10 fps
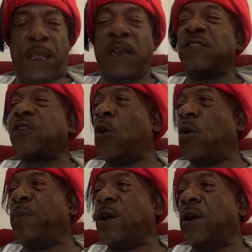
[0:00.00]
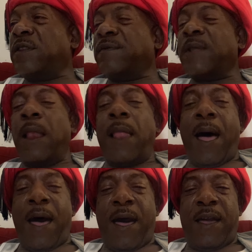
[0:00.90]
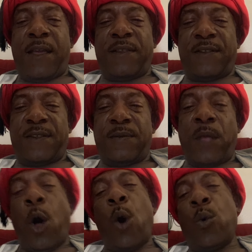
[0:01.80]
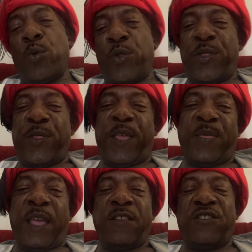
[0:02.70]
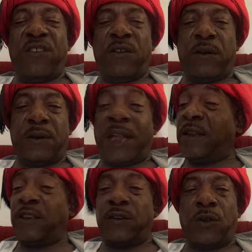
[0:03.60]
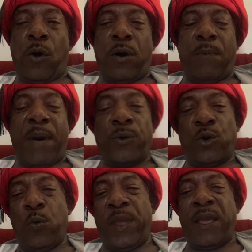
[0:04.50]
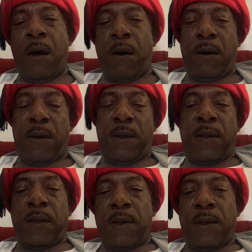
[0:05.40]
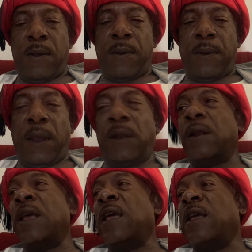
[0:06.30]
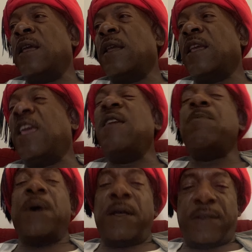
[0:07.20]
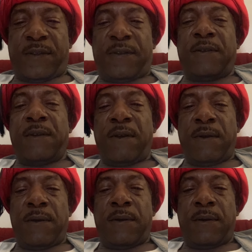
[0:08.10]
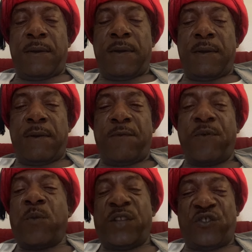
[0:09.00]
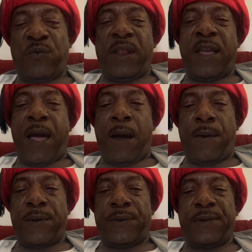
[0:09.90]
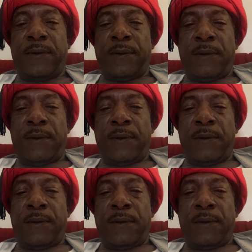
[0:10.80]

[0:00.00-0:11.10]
And it's all because of the lies, the oath that they took not to talk about who we are and keep us from what's really ours.